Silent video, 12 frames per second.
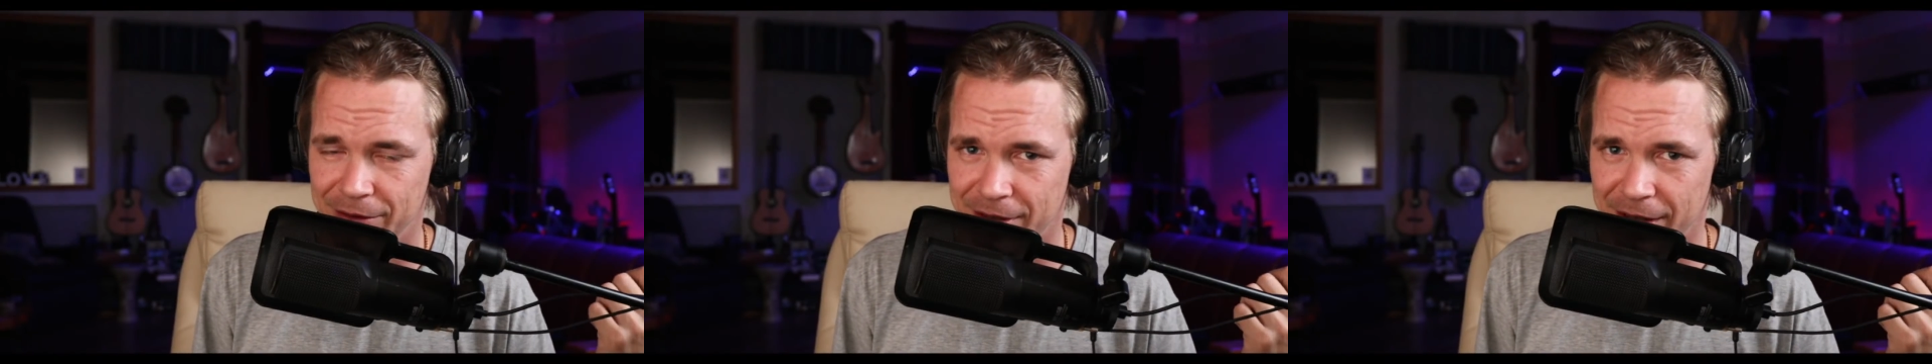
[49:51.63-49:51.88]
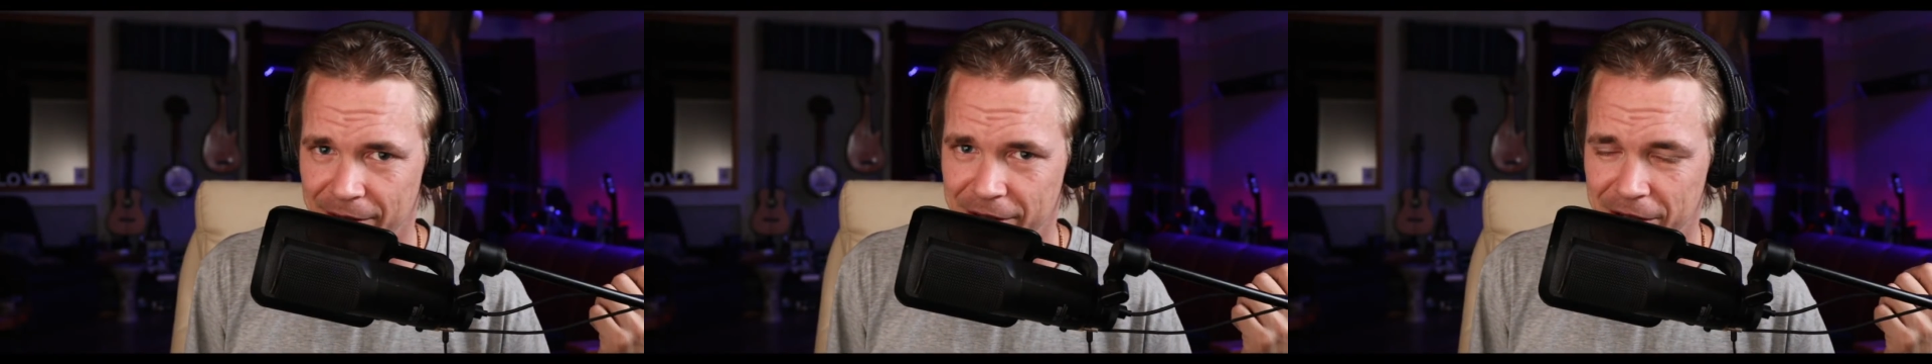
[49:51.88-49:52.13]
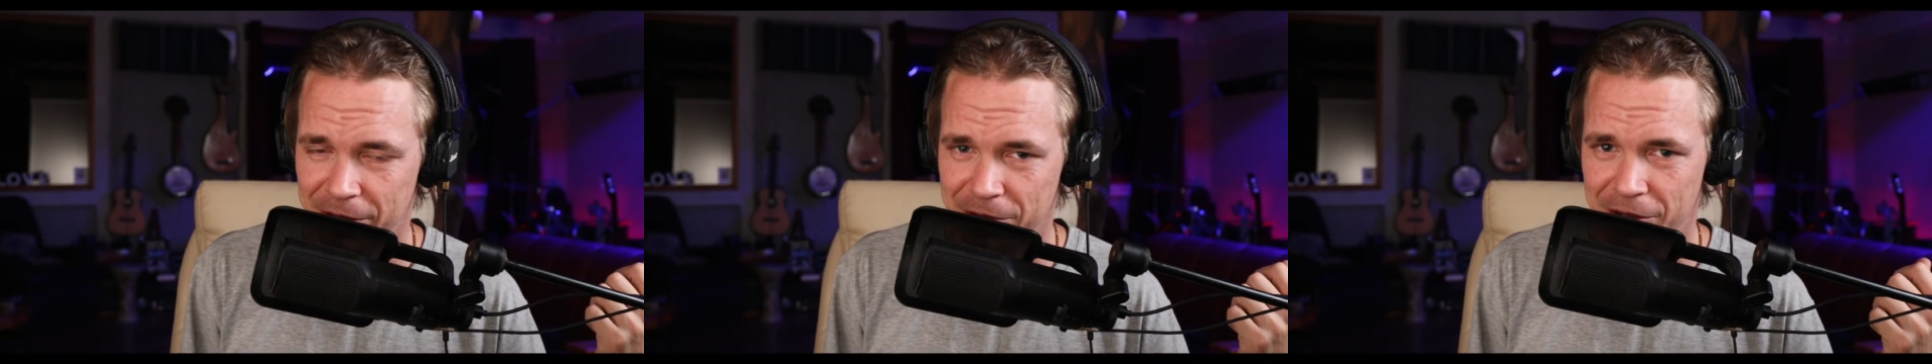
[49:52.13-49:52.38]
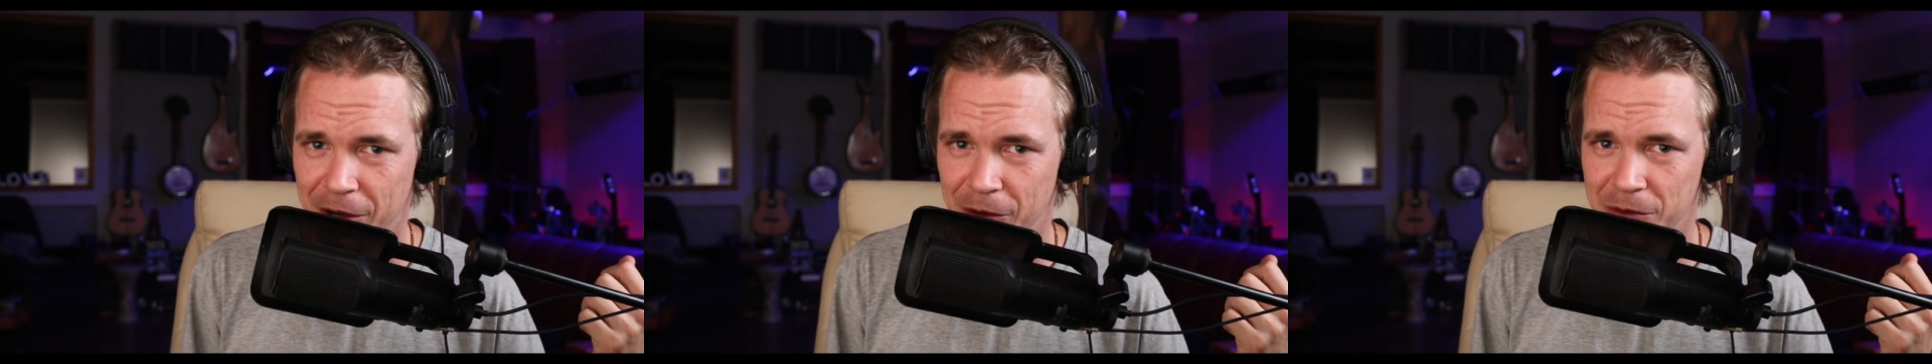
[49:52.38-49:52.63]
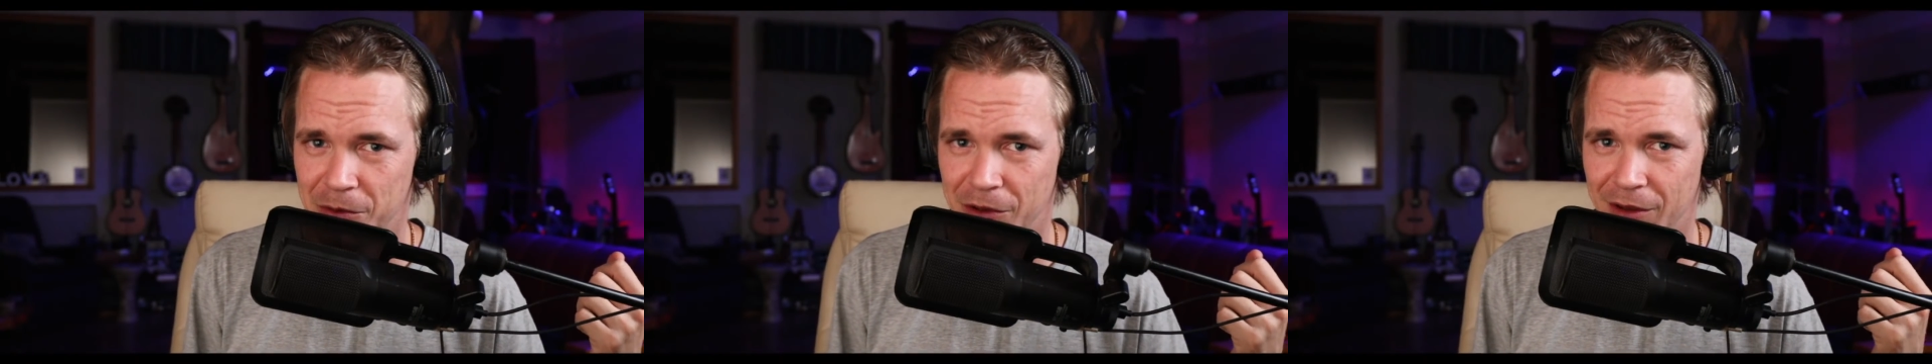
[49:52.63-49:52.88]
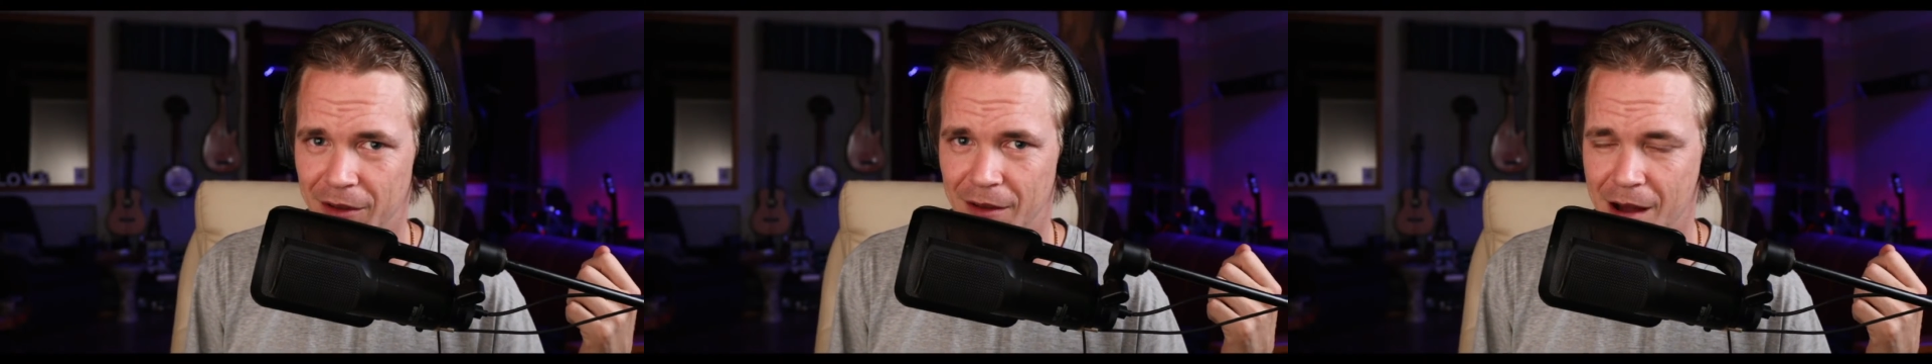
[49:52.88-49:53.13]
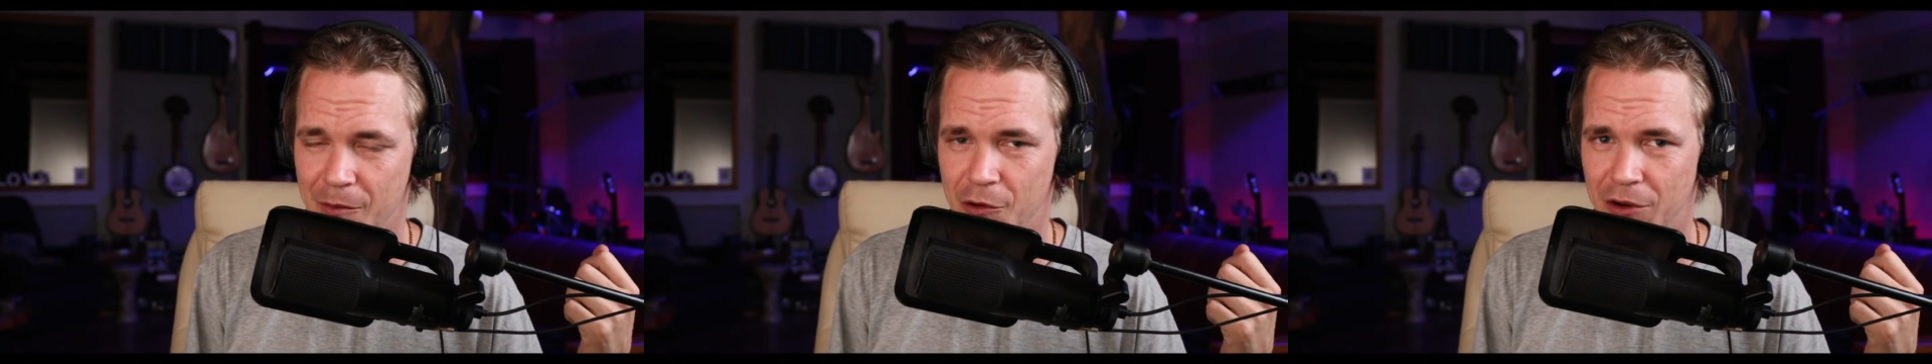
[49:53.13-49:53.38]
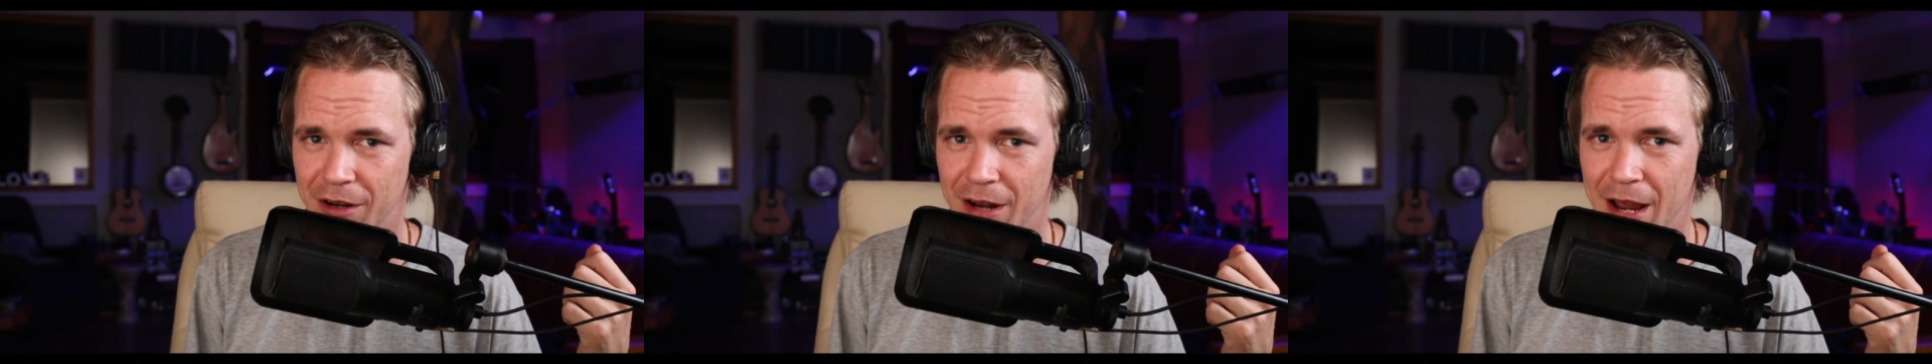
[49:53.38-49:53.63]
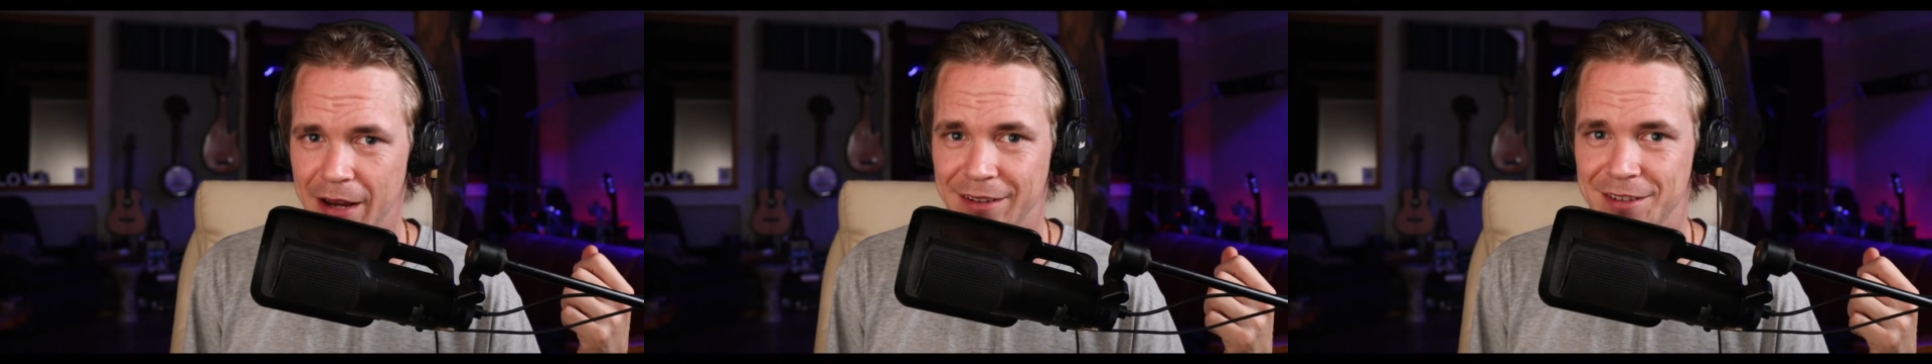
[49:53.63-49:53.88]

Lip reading: 7 years ago is worth a lot more today.